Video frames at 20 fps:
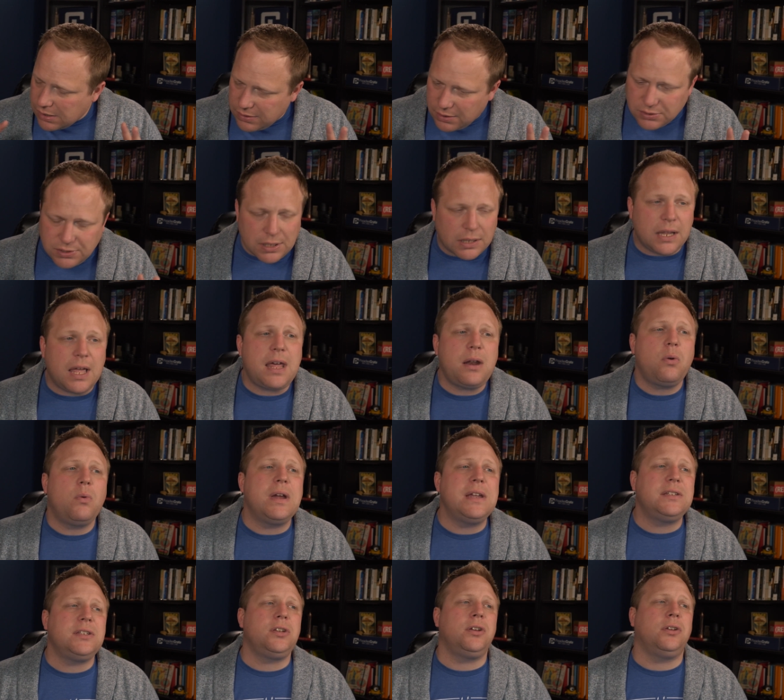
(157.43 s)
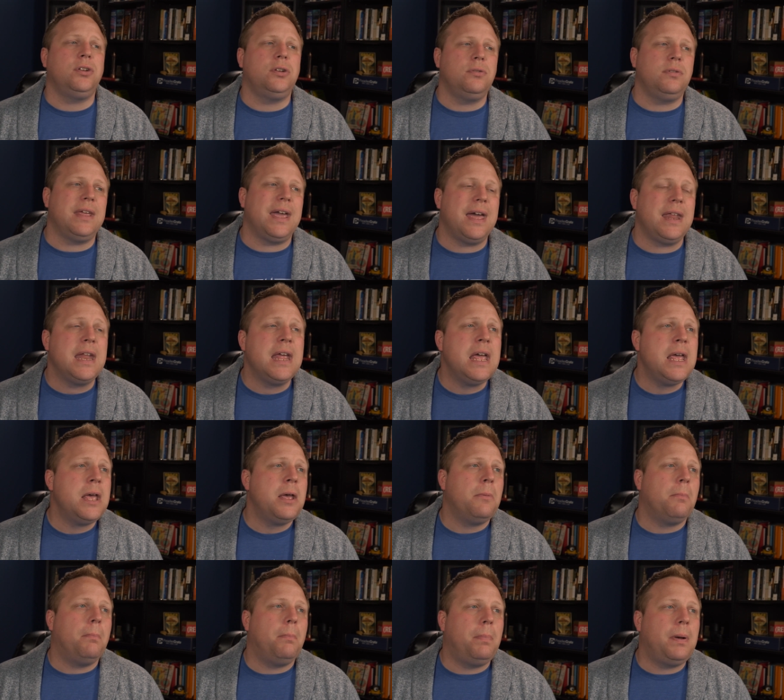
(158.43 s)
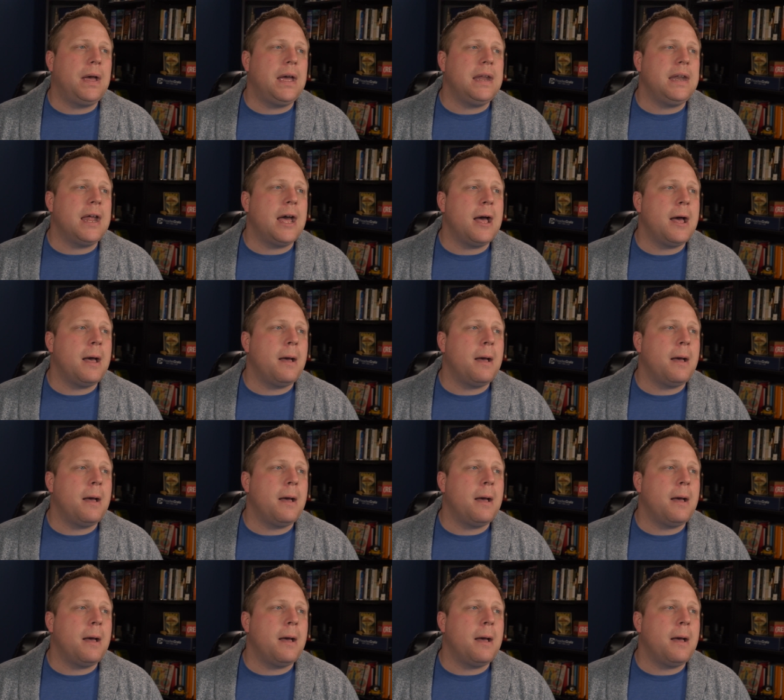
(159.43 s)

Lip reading: There's a lot of ways you can do that, but